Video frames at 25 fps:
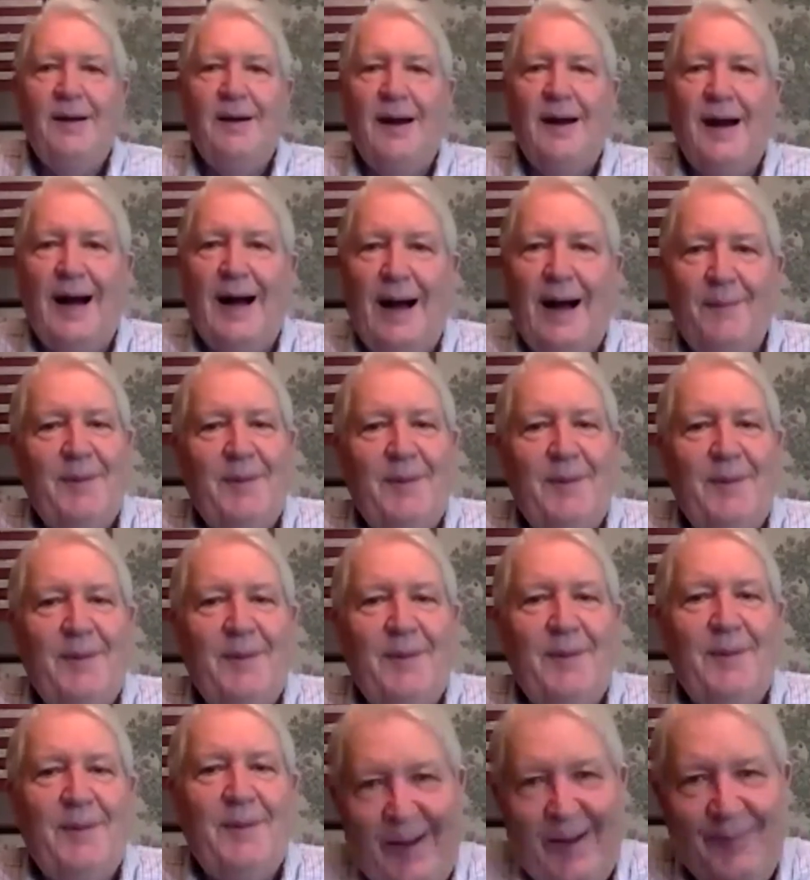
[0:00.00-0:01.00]
I'm the guy
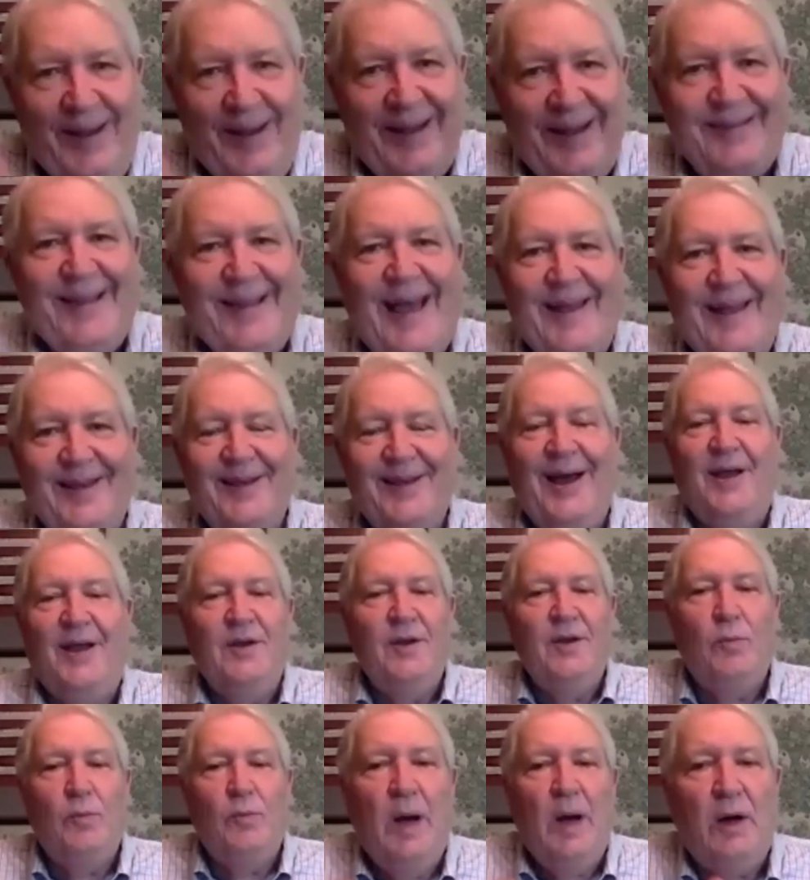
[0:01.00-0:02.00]
that can help get that done.
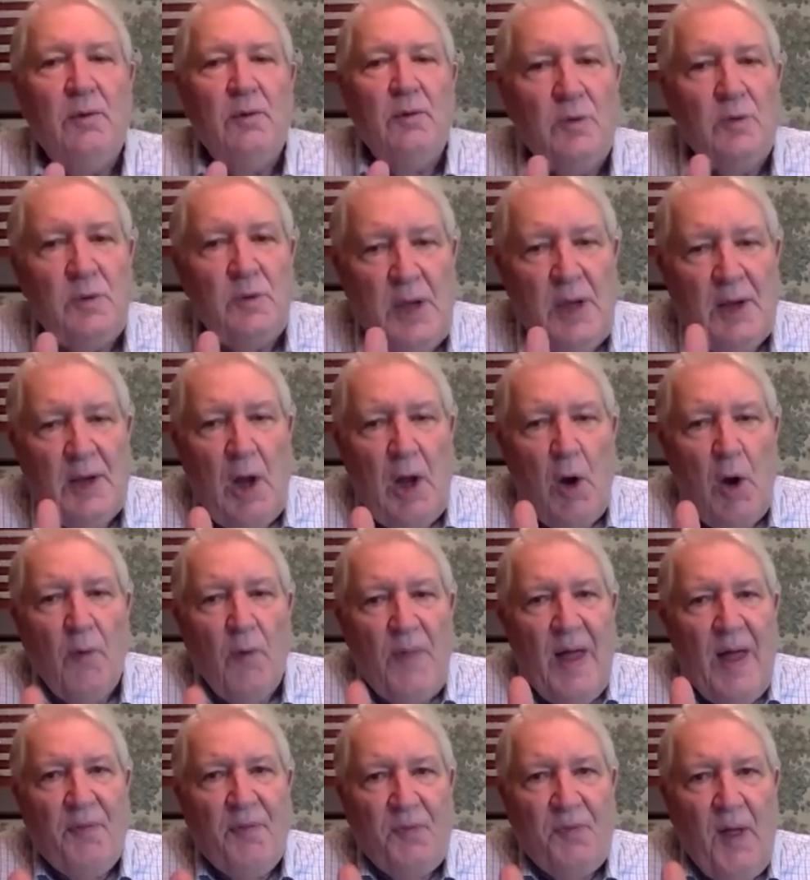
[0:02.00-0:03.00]
Well, now, now
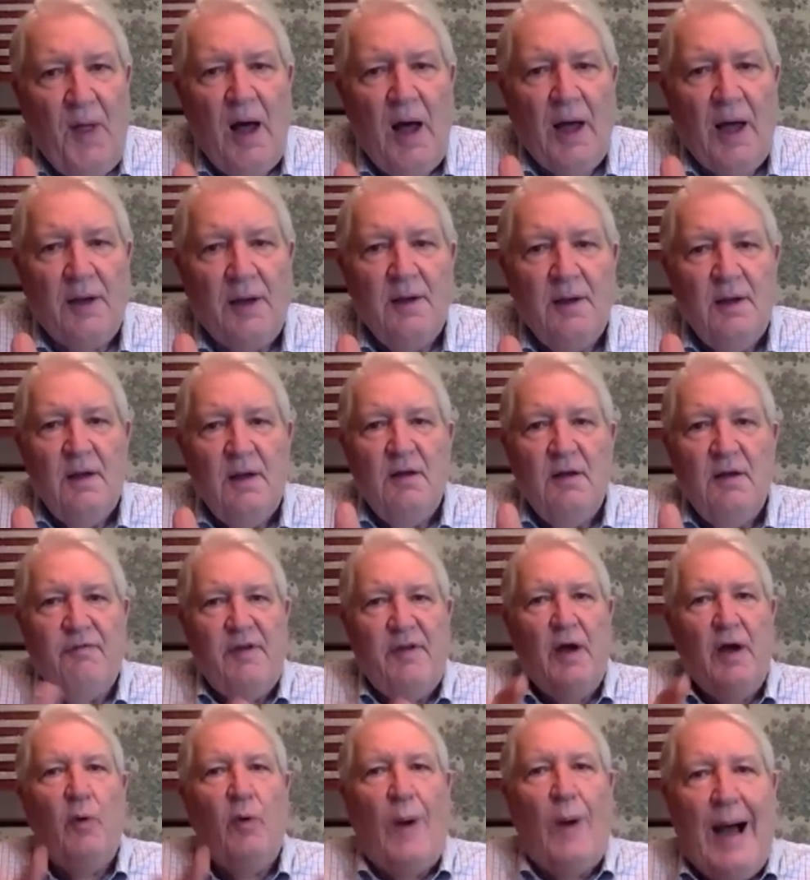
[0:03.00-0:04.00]
hold that thought.
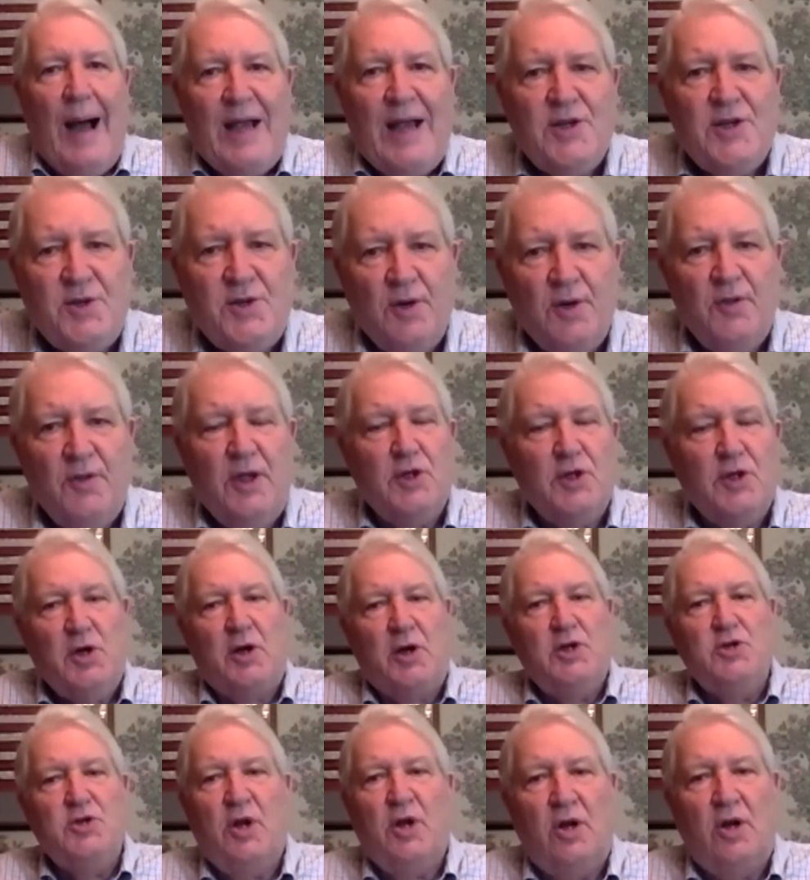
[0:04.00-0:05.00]
Phil Weiser, the
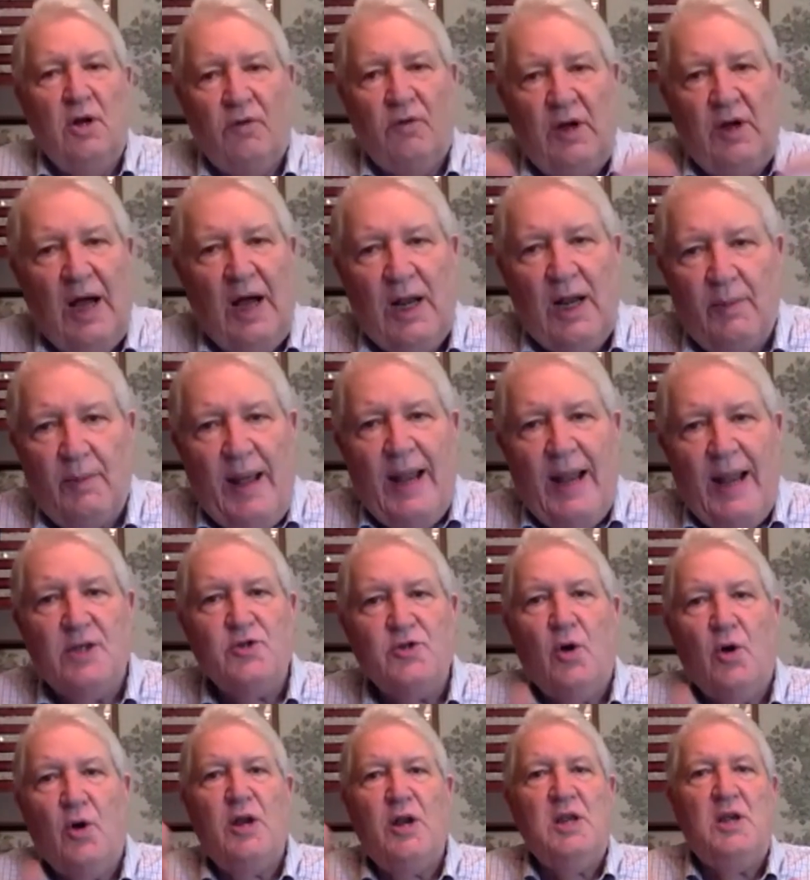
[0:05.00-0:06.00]
Attorney General of Colorado, has
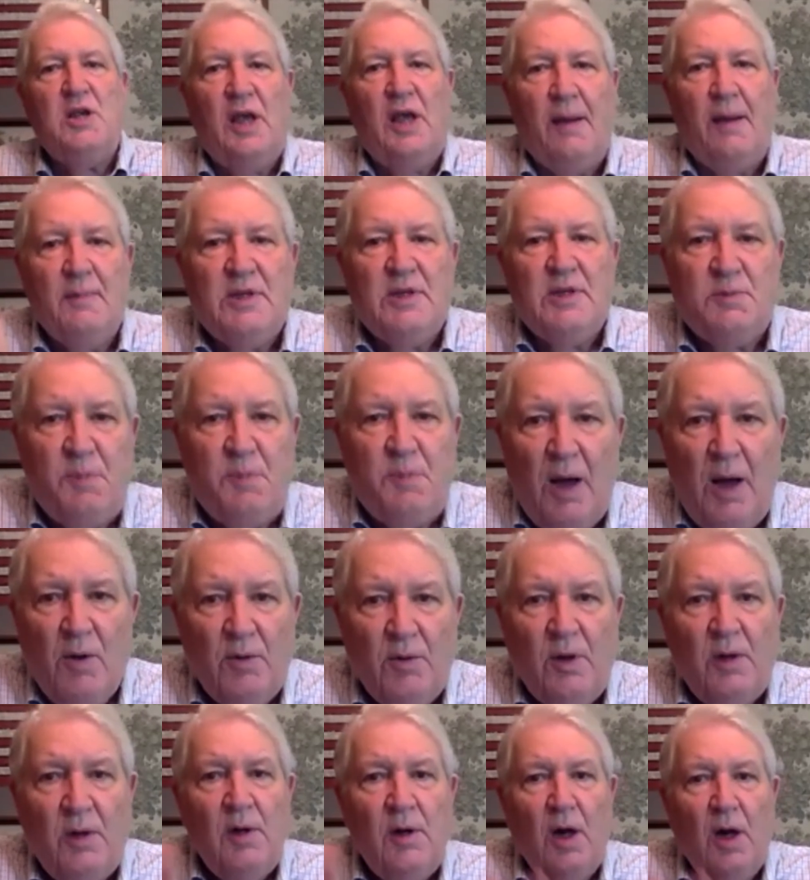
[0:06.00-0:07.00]
already come and
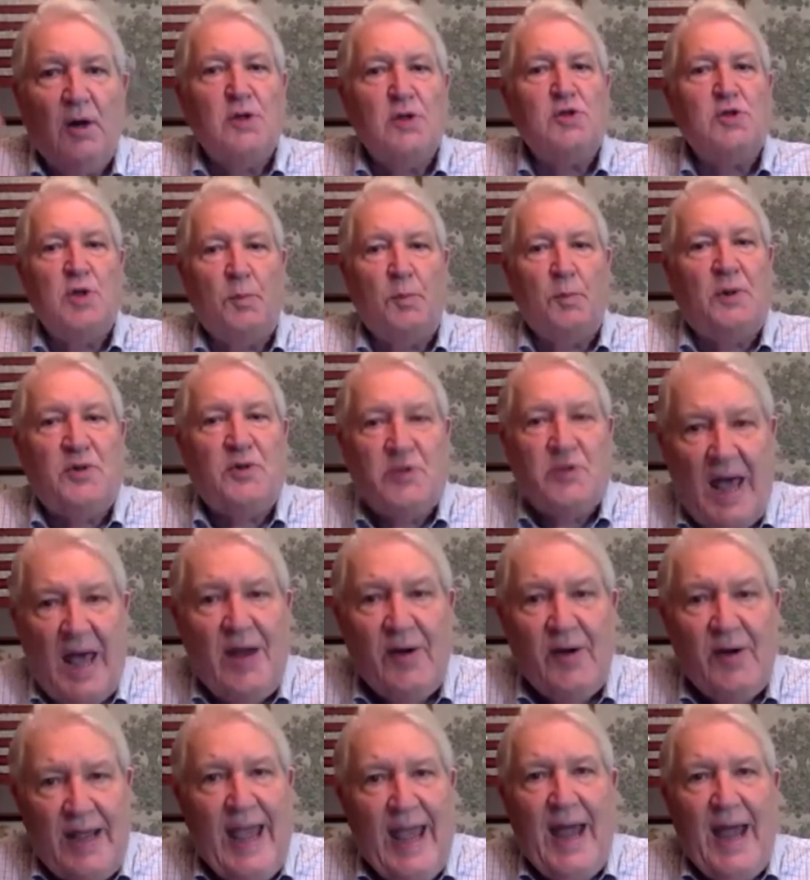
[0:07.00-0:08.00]
spoke on a Super
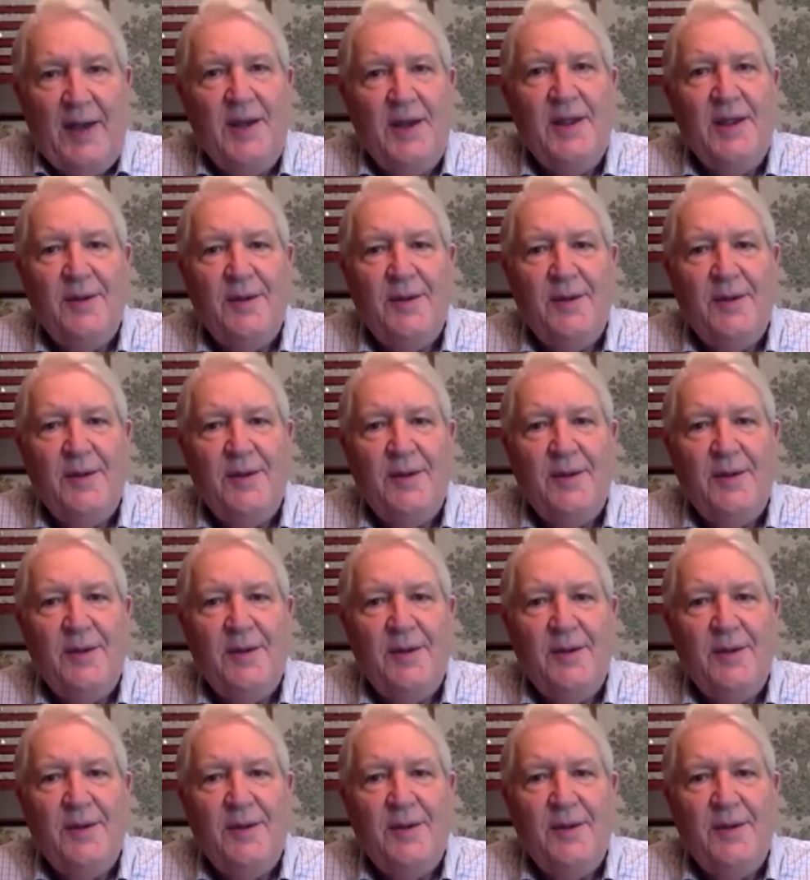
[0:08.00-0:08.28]
Saturday, hadn't he?